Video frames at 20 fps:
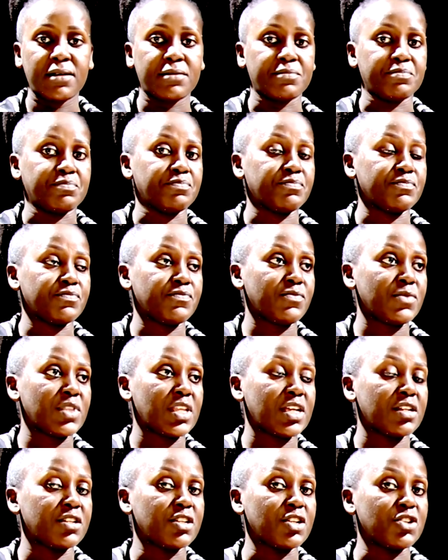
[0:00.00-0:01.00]

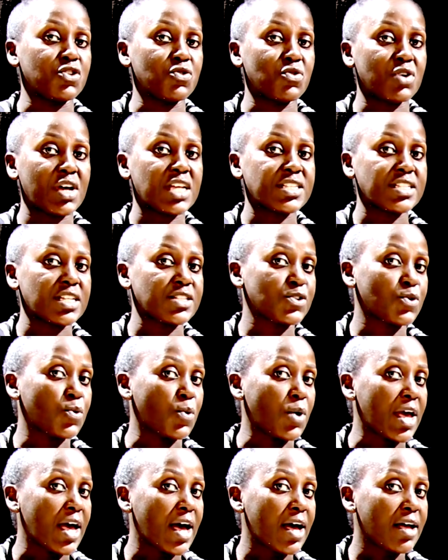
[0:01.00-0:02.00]
Did you get a
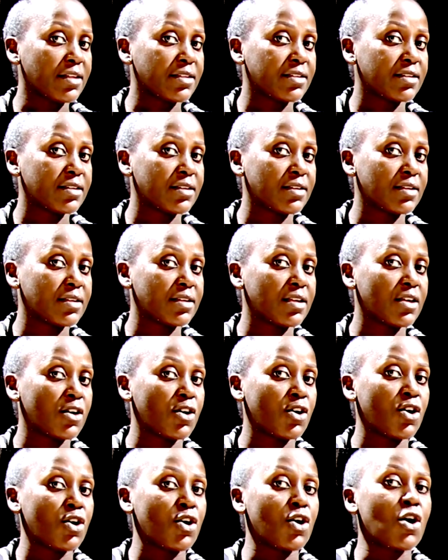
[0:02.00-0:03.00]
square?
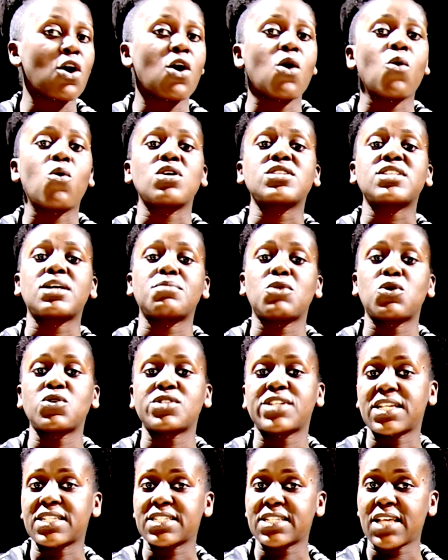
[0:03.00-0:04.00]
What about
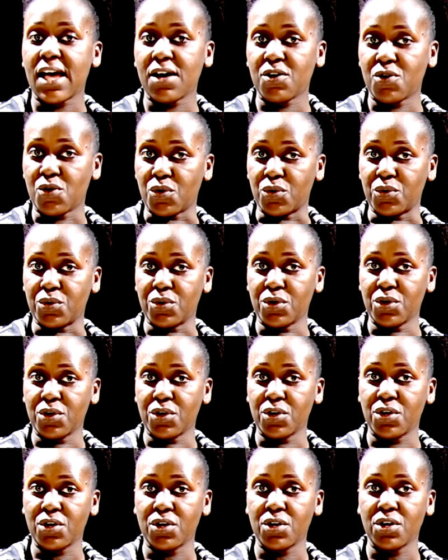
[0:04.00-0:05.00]
a circle?
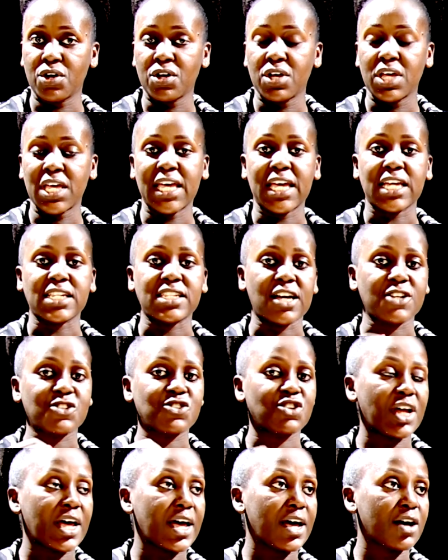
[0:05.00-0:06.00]
And a
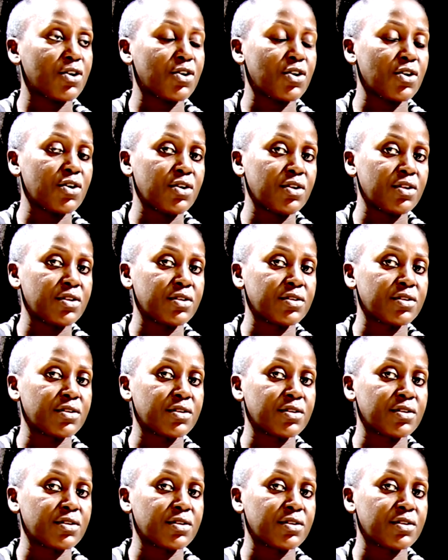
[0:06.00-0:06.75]
triangle?